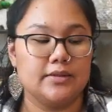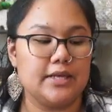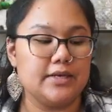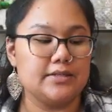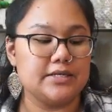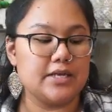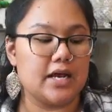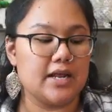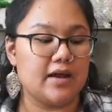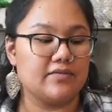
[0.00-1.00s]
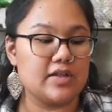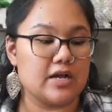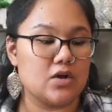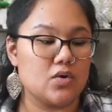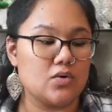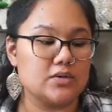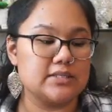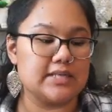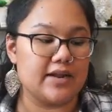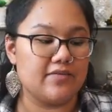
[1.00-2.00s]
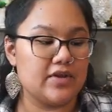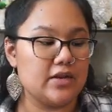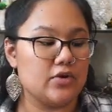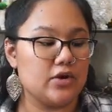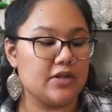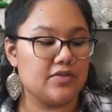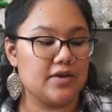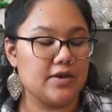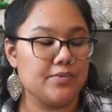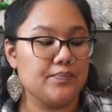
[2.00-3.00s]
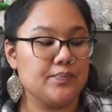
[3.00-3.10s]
They did not have like a whole set of it or anything.